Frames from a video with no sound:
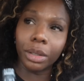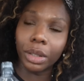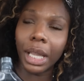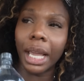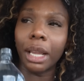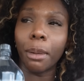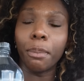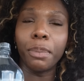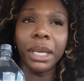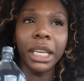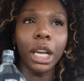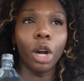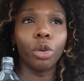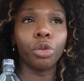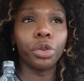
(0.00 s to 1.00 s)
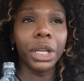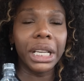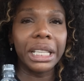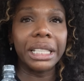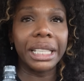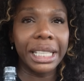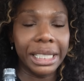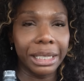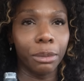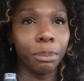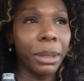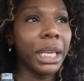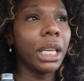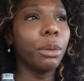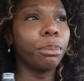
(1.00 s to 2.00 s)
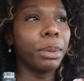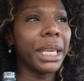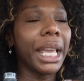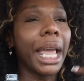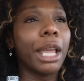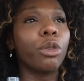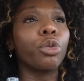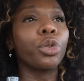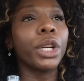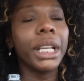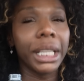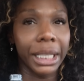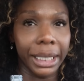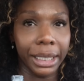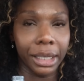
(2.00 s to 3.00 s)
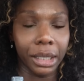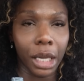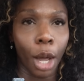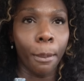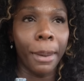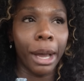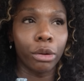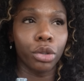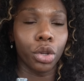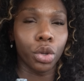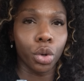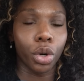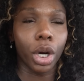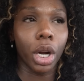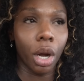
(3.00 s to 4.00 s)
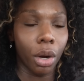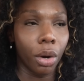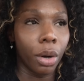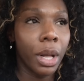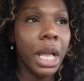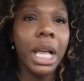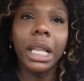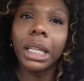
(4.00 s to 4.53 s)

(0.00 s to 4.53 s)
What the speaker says: Like be a realist, be a realist about your goal.